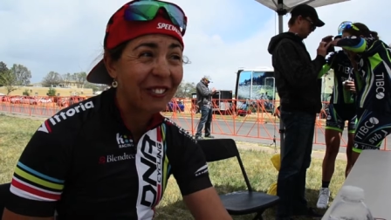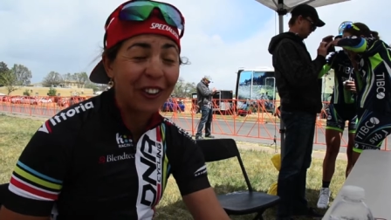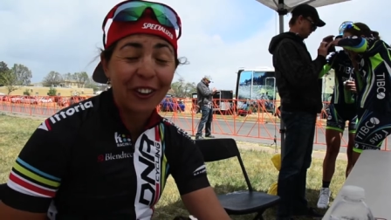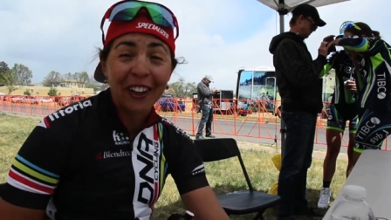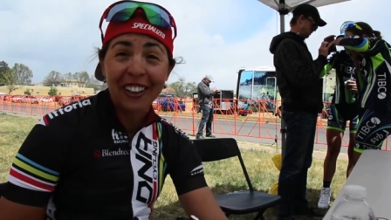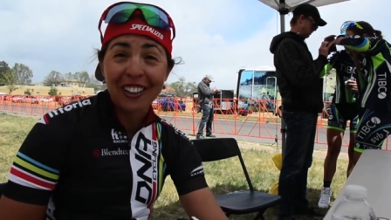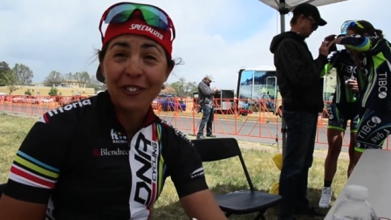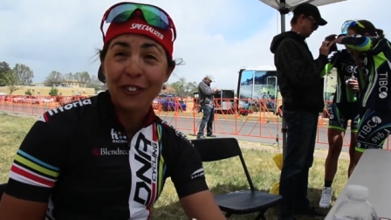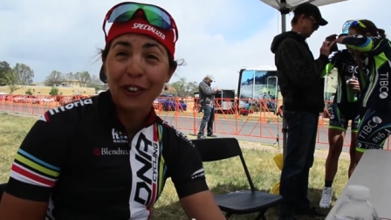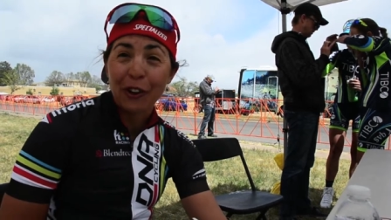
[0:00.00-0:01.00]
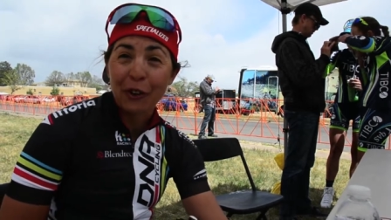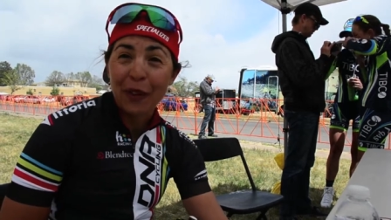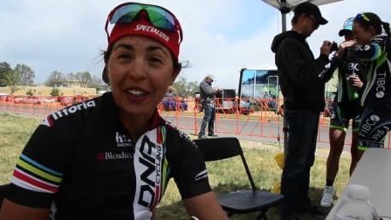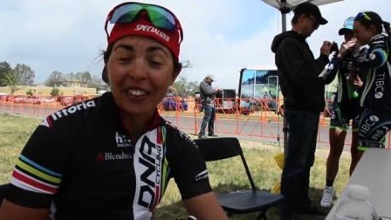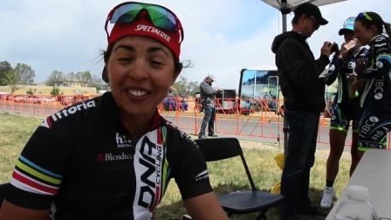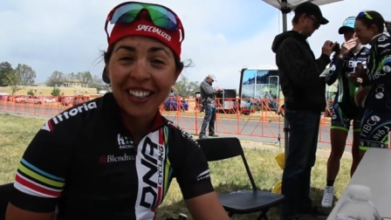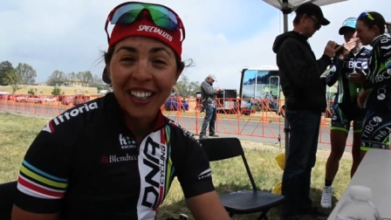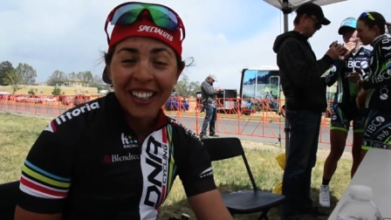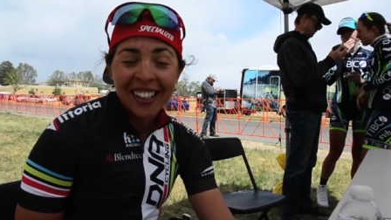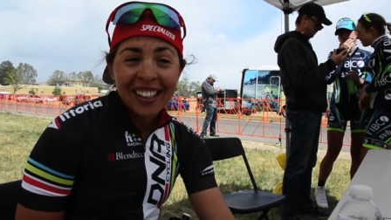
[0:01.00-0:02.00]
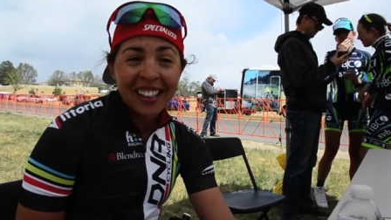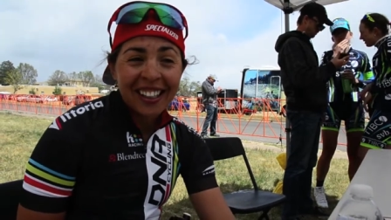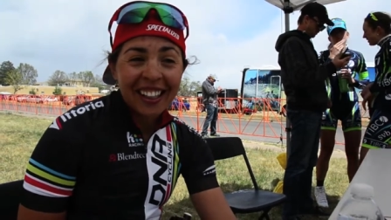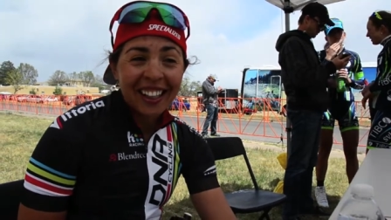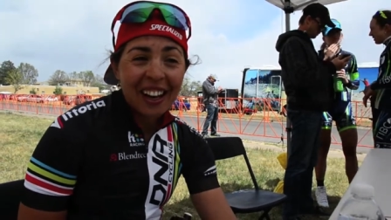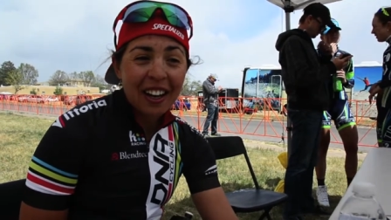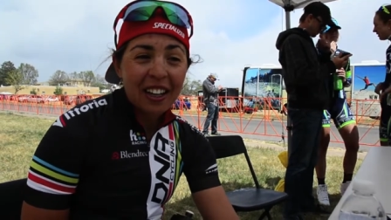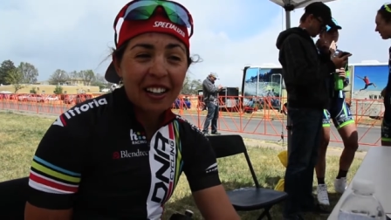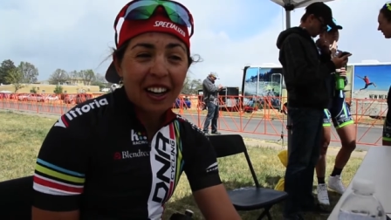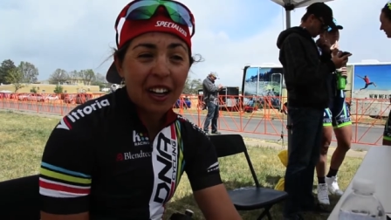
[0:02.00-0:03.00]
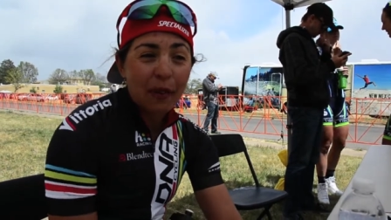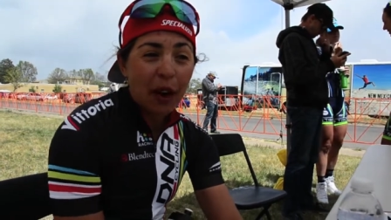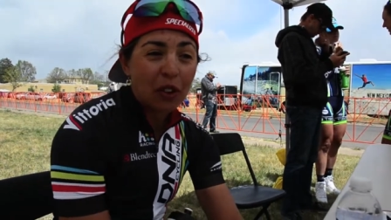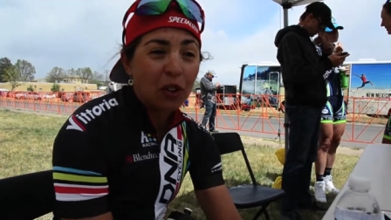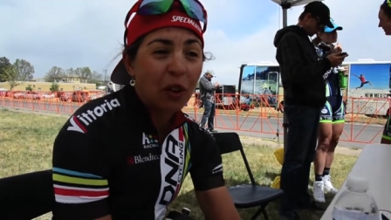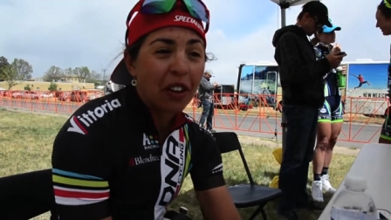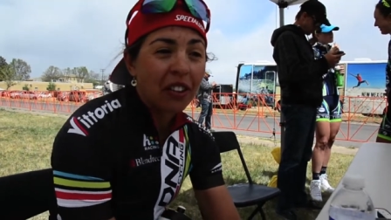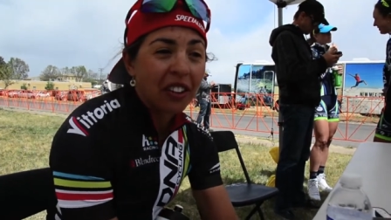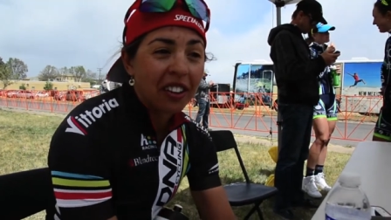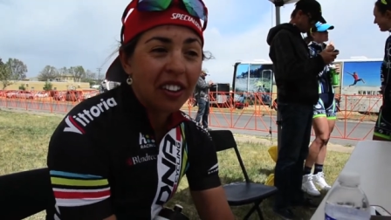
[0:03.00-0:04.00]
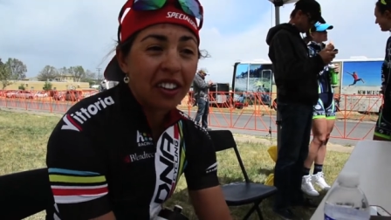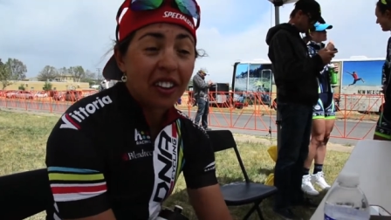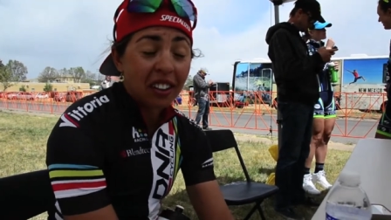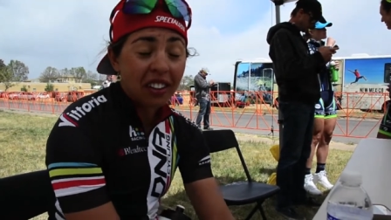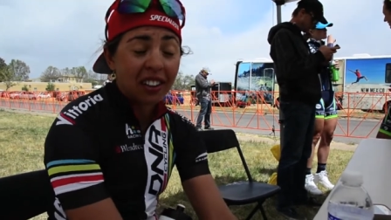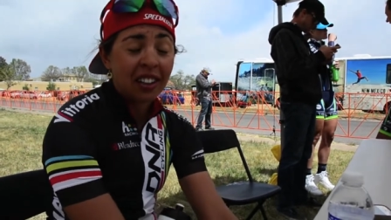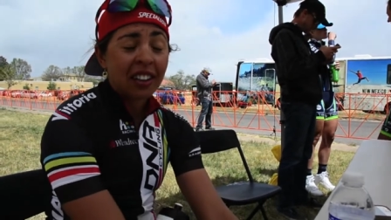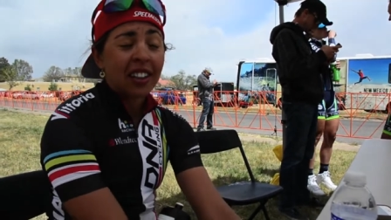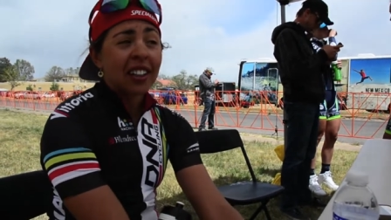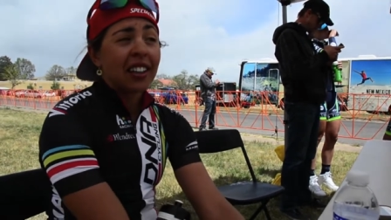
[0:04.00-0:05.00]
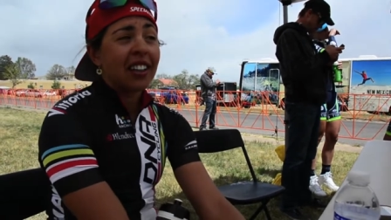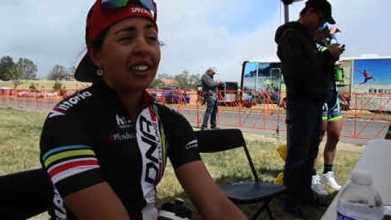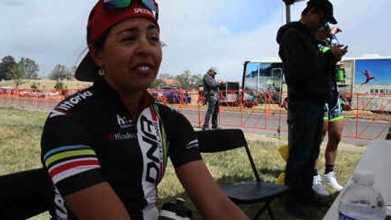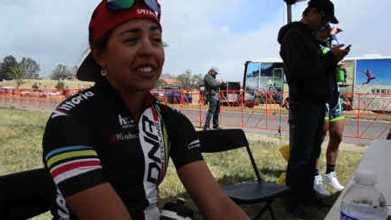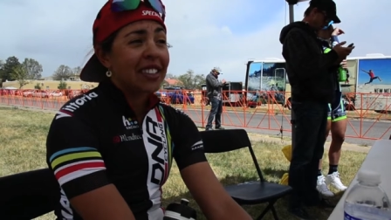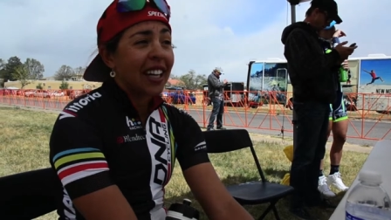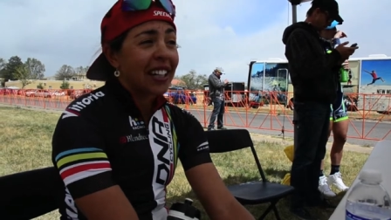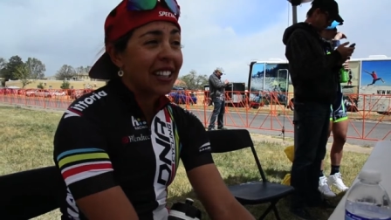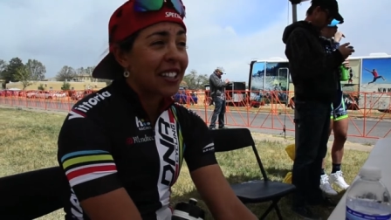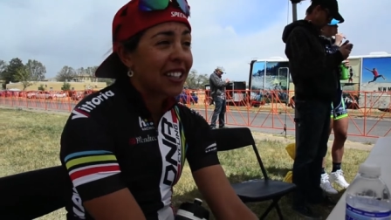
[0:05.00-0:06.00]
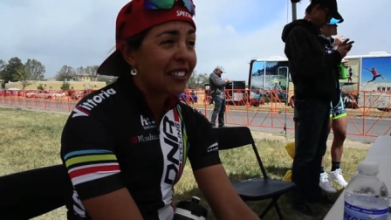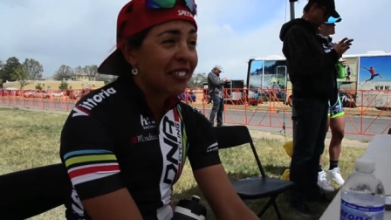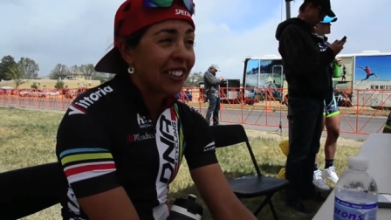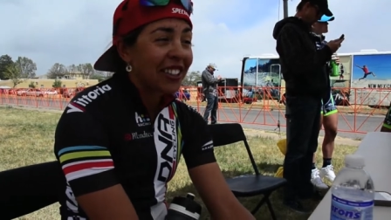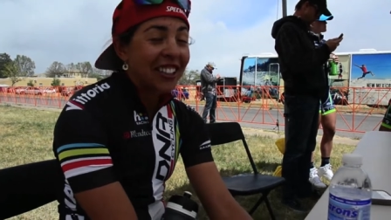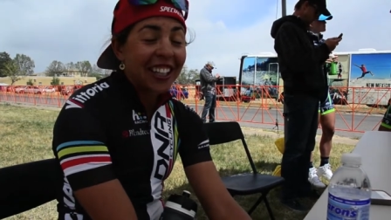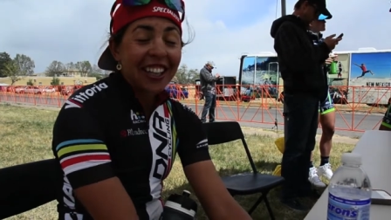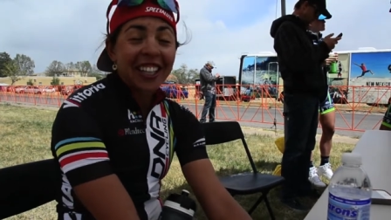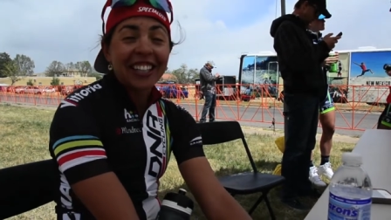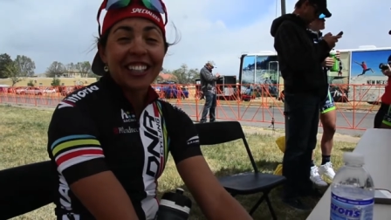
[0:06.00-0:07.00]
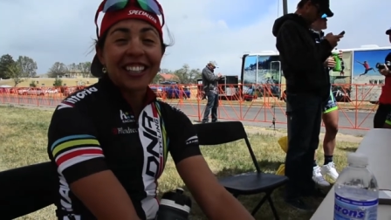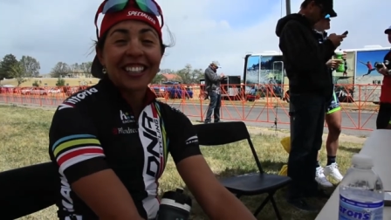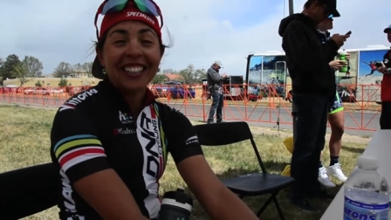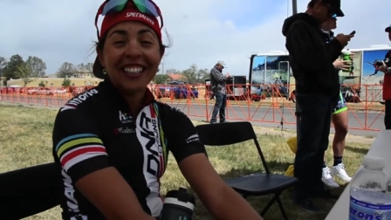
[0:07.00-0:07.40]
four, at least 400 meters, and I got I died about 200, and then was I could see the finish line. Thank God.